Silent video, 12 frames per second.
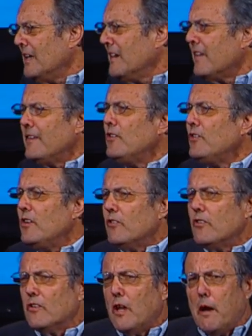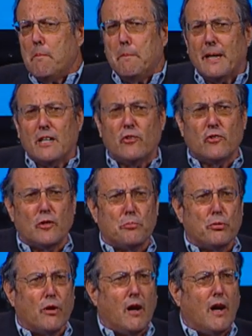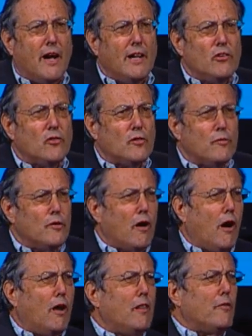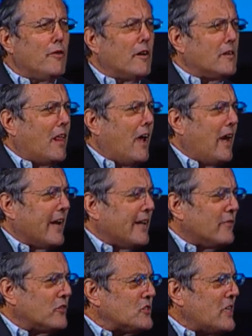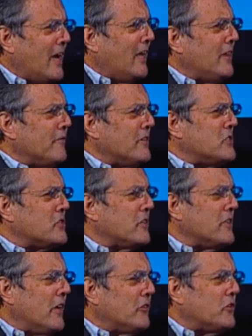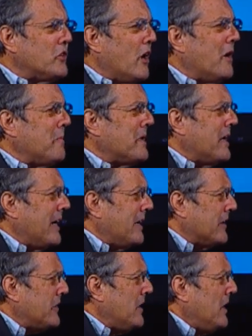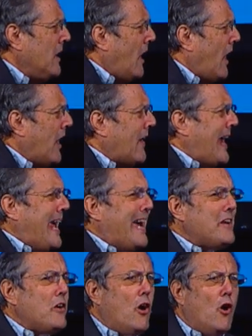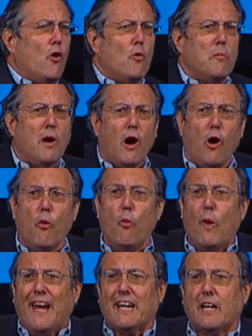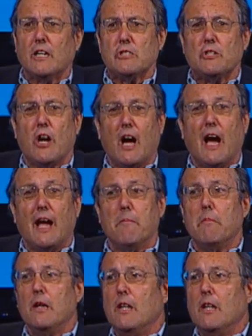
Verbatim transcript: Now, this isn't a big surprise. For all of our lives, television has dominated our at home awake time.